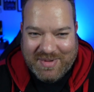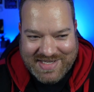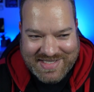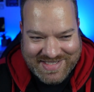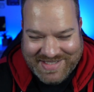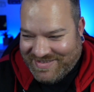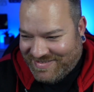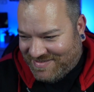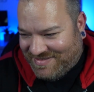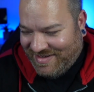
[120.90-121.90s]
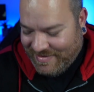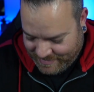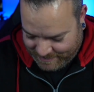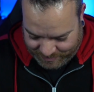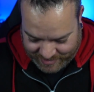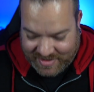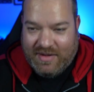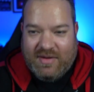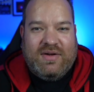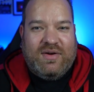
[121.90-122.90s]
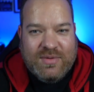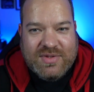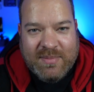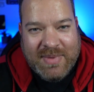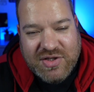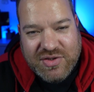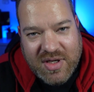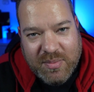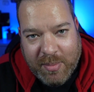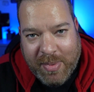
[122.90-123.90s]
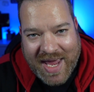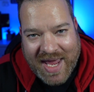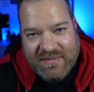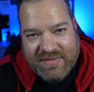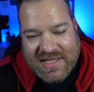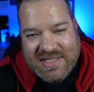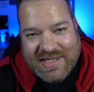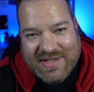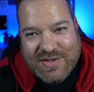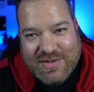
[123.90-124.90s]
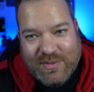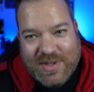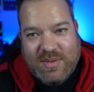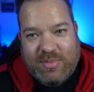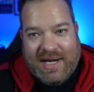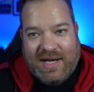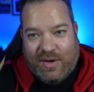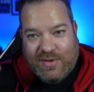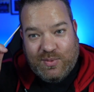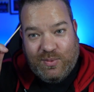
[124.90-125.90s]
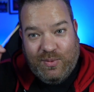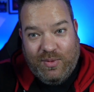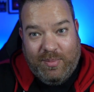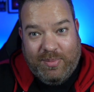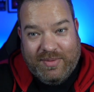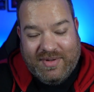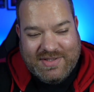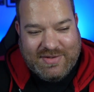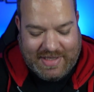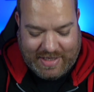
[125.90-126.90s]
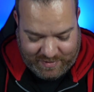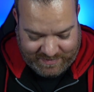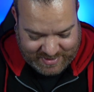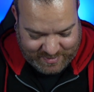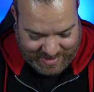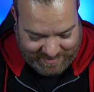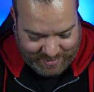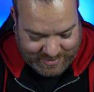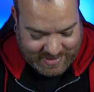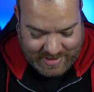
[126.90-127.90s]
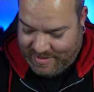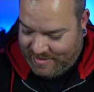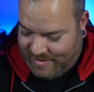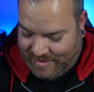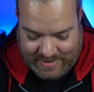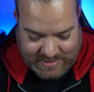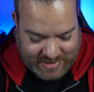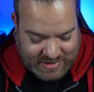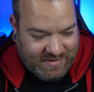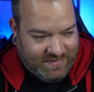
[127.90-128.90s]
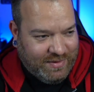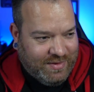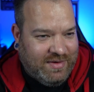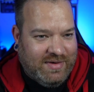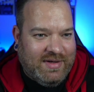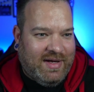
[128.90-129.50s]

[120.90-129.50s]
places. Also, make sure you're prepared for these things, because otherwise your brain goes whoop straight over somewhere else, especially if you're